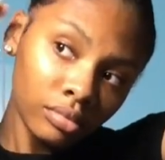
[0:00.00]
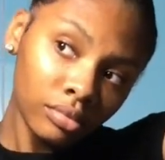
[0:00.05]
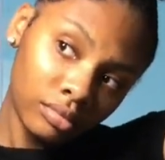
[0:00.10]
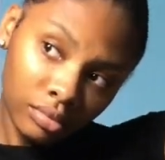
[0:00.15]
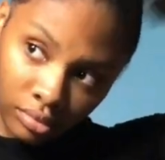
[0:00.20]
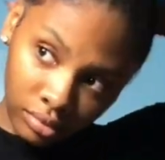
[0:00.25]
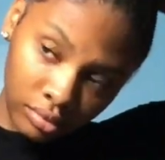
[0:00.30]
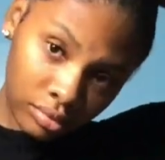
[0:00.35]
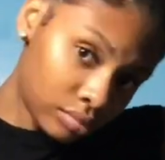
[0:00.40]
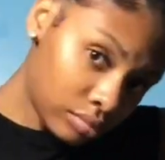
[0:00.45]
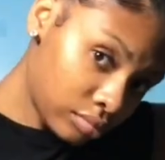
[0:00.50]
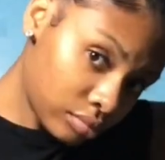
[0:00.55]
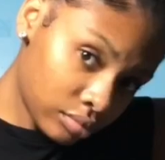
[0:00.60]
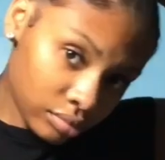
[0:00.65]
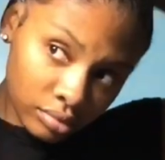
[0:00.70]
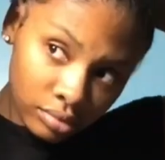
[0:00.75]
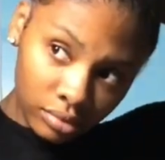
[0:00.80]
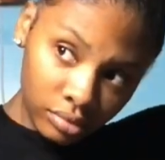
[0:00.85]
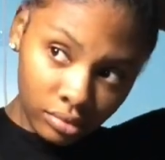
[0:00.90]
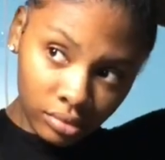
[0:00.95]
and I just
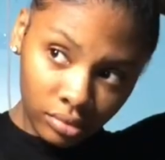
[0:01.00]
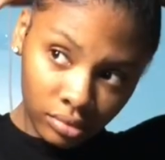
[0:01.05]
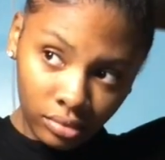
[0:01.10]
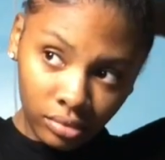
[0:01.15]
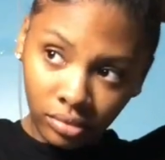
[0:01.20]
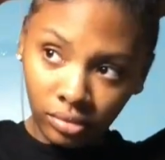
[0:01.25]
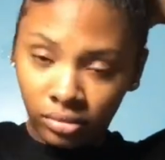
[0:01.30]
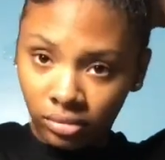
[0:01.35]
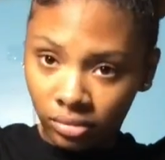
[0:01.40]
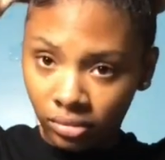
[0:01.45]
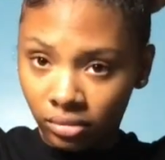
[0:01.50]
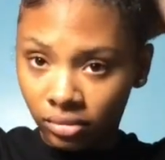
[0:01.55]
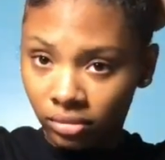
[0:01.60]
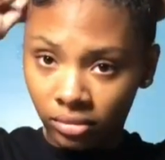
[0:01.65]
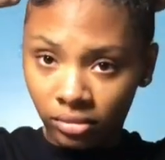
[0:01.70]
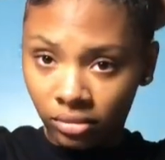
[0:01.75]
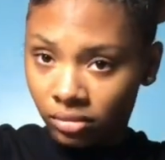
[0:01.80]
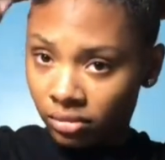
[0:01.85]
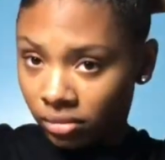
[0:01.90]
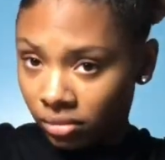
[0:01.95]
lay my baby
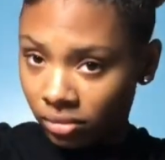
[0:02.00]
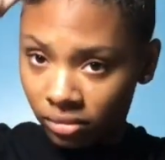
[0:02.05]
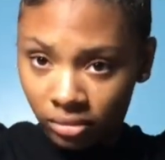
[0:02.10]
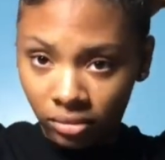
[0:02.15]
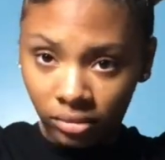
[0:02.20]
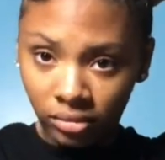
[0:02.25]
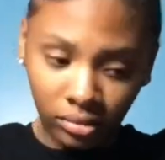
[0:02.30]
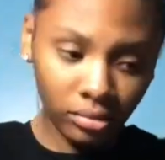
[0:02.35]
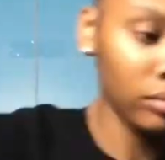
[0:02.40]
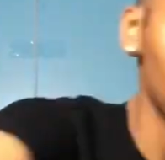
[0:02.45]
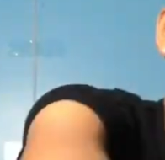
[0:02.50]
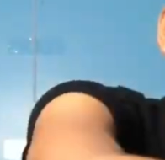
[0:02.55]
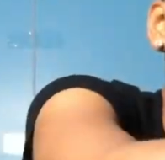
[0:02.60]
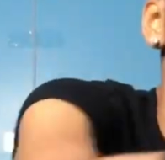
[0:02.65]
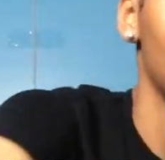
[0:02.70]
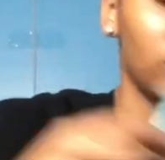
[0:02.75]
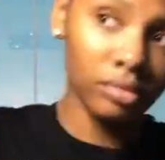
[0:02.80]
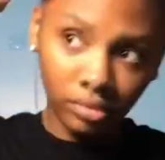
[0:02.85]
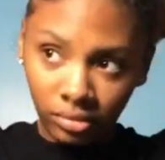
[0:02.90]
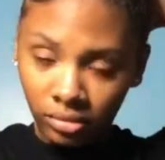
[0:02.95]
hairs, and I also
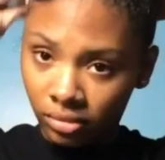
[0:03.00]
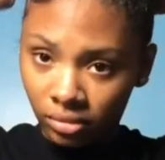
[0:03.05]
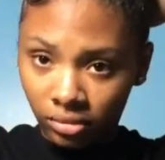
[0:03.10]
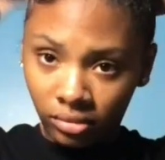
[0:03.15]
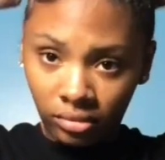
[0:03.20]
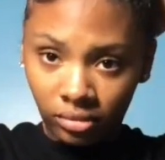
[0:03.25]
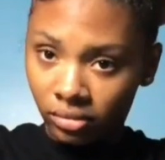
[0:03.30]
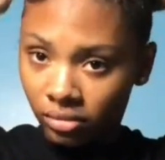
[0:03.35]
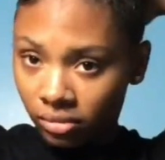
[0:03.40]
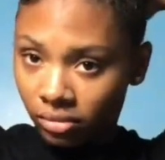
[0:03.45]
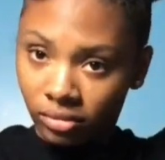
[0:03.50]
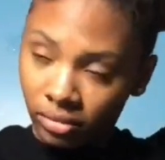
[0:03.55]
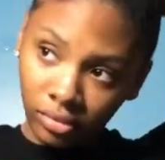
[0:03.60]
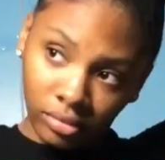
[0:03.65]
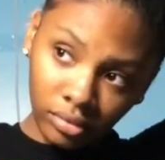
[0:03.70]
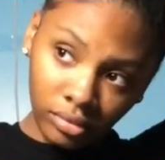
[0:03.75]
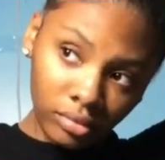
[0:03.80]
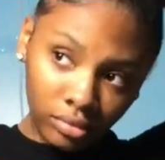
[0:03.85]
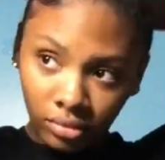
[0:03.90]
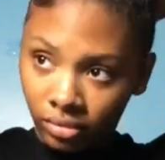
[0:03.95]
use it to smooth
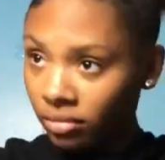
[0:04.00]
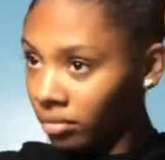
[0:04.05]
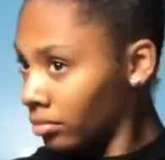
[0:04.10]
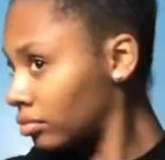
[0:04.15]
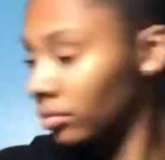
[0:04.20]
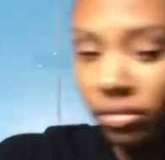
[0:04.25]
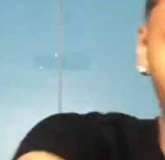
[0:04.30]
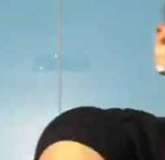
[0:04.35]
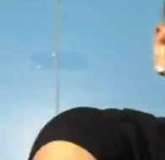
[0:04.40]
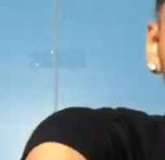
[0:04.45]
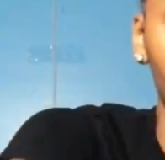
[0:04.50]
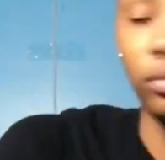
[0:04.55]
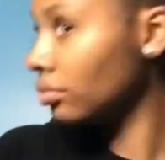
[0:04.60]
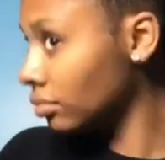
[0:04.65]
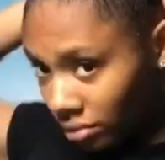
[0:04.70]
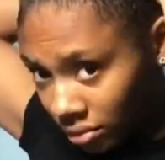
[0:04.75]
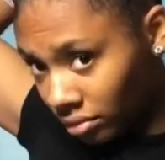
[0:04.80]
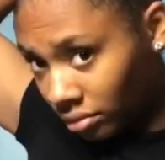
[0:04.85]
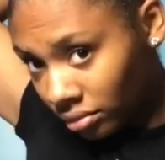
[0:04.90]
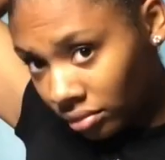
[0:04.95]
up the back of my
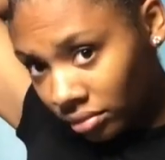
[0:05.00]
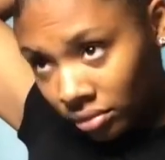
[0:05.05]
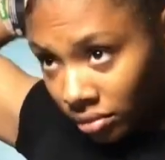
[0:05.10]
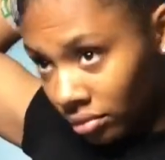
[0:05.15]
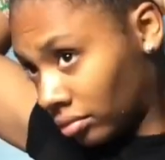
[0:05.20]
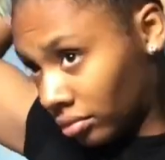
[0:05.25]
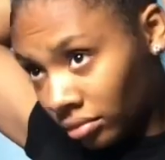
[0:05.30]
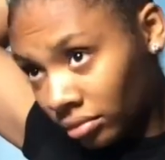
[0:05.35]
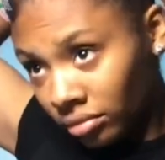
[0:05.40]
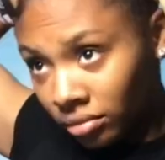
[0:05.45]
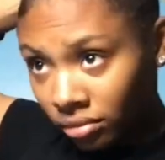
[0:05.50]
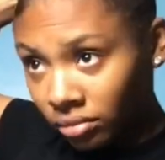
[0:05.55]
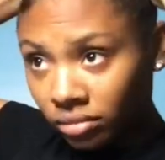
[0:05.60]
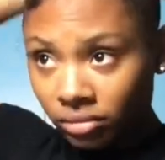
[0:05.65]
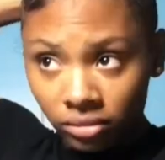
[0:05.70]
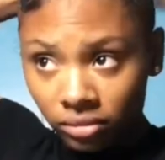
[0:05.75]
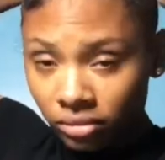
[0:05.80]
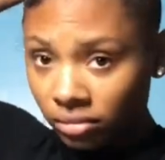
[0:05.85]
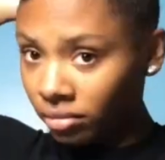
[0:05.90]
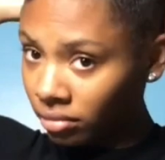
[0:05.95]
head as
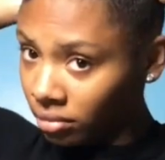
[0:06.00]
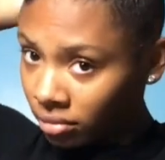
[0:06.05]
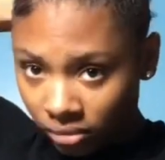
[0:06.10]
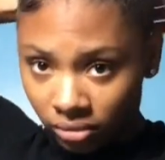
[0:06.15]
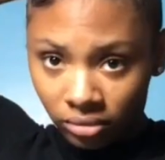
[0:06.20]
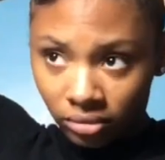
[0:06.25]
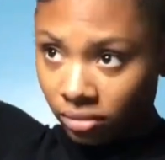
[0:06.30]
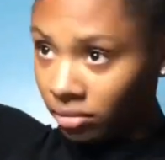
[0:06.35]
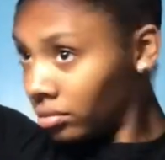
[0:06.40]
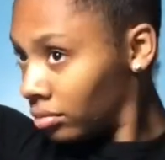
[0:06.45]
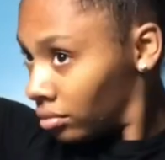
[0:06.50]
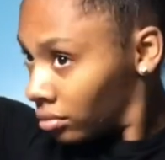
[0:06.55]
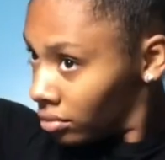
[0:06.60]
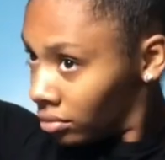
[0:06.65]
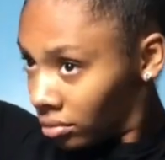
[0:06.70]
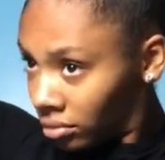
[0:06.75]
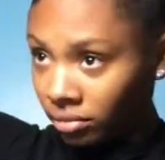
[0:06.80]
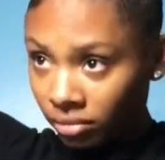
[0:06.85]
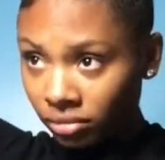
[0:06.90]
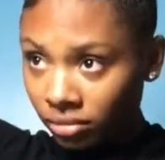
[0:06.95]
well,
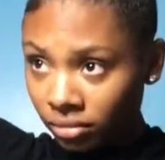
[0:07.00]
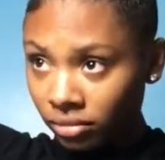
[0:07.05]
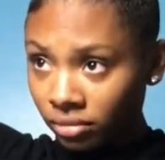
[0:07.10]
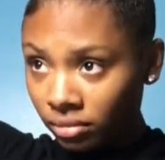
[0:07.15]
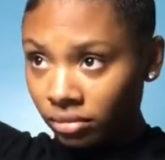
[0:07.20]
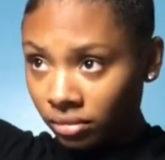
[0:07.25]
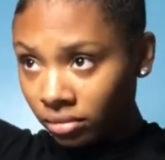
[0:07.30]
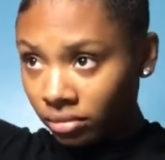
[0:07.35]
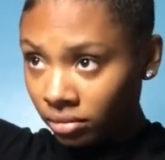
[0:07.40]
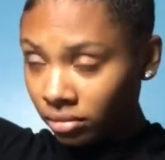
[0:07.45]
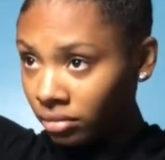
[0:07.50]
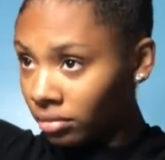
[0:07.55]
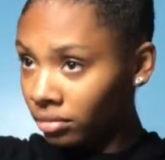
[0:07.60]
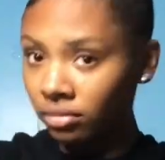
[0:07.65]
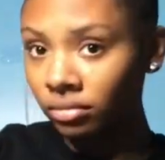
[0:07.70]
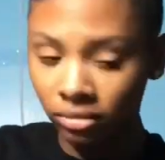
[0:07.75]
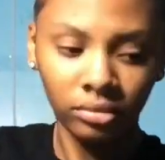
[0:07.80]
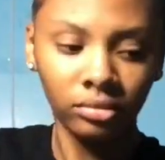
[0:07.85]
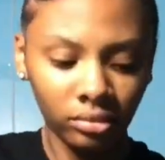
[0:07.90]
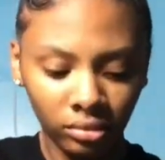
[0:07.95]
and
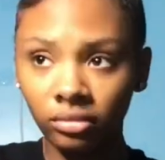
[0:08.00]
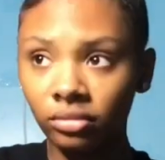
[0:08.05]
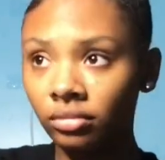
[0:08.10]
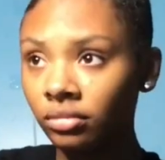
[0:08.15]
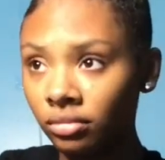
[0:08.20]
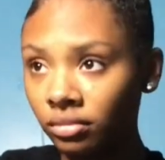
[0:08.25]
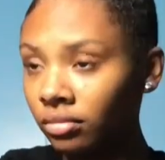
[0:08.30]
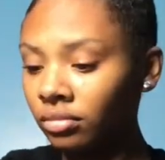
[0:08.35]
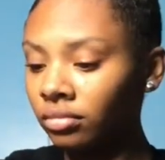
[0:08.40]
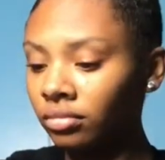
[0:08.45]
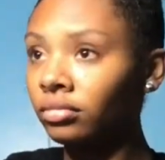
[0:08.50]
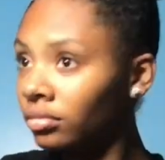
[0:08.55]
then puff